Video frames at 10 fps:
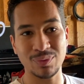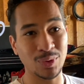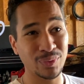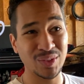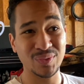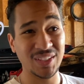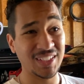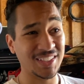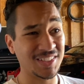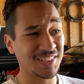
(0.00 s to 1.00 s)

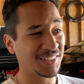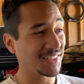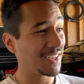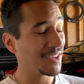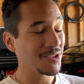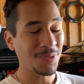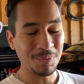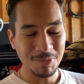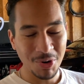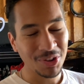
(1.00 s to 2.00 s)
450 is
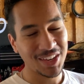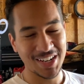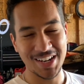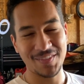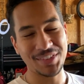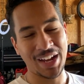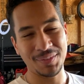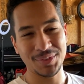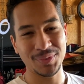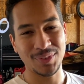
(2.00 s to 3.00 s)
more than enough to have
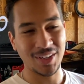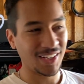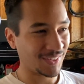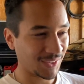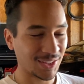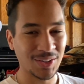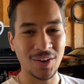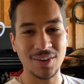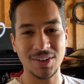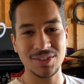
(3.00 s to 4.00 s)
some fun with the
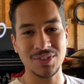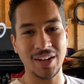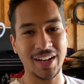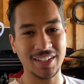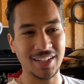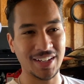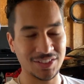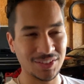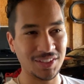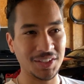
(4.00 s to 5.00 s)
car on track and
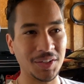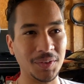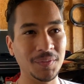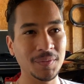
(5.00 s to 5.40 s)
actually, you know,